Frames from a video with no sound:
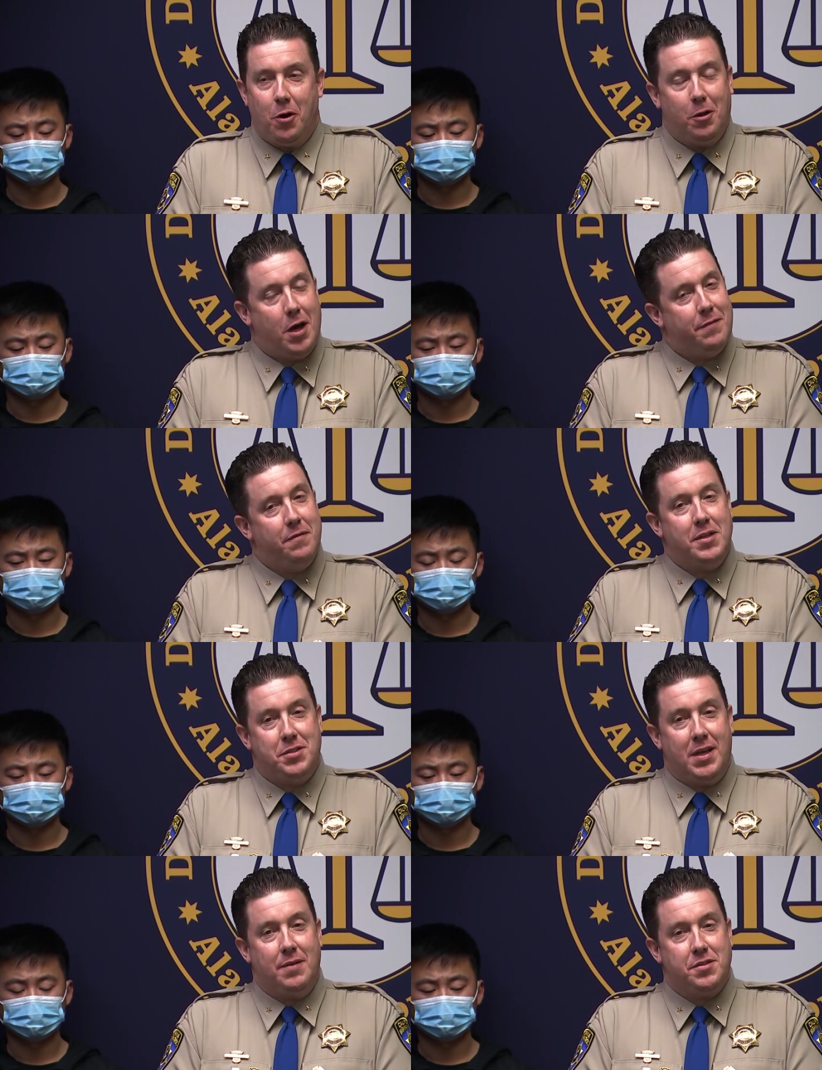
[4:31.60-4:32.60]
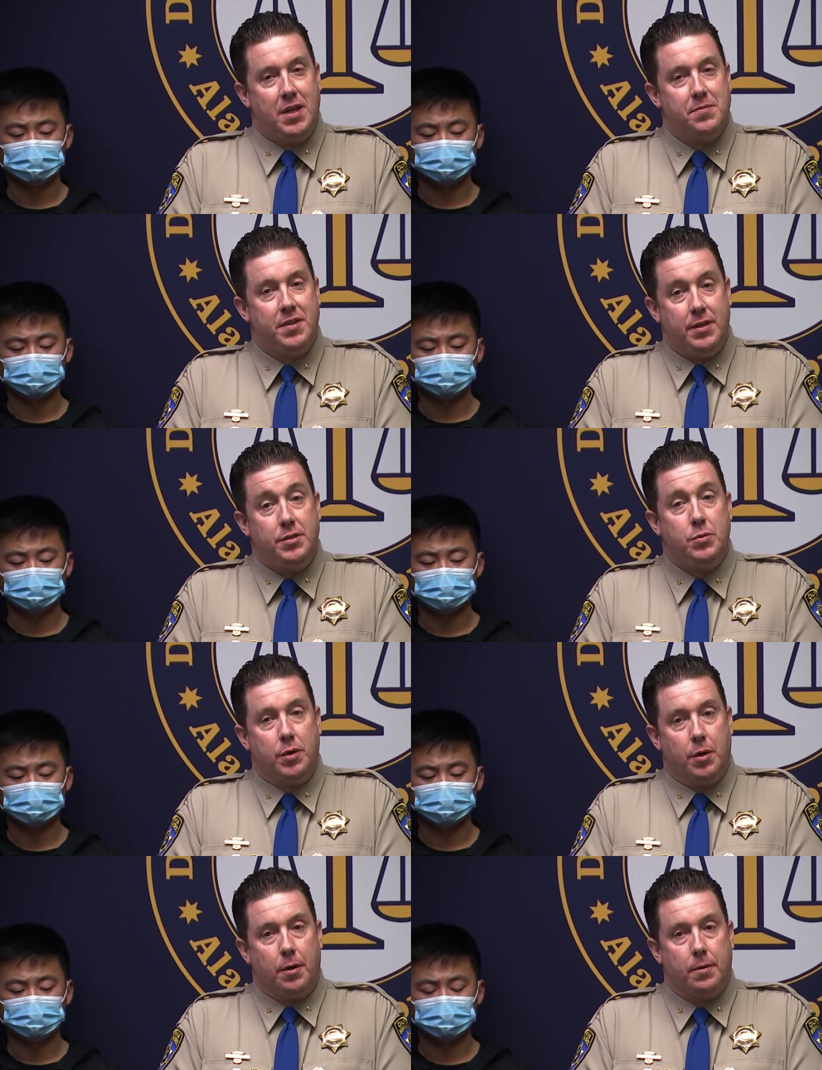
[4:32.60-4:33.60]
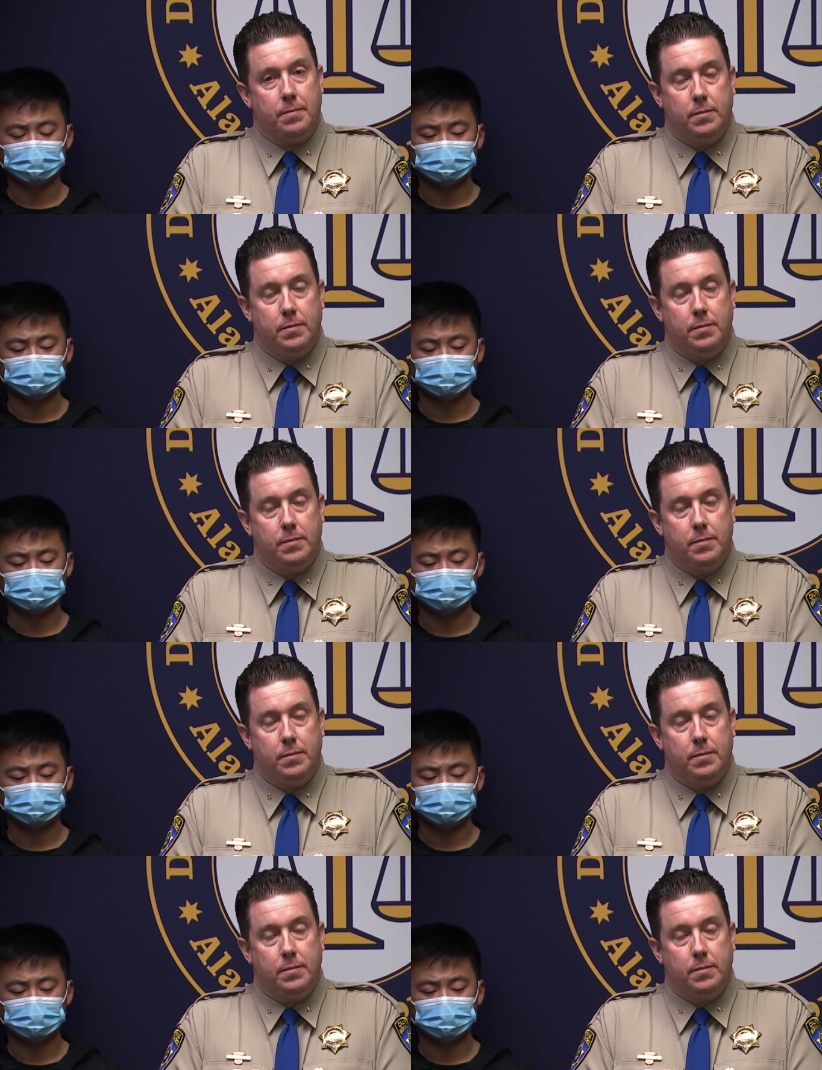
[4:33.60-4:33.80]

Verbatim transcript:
Speaker 1: are a lot of investigative steps that need to occur.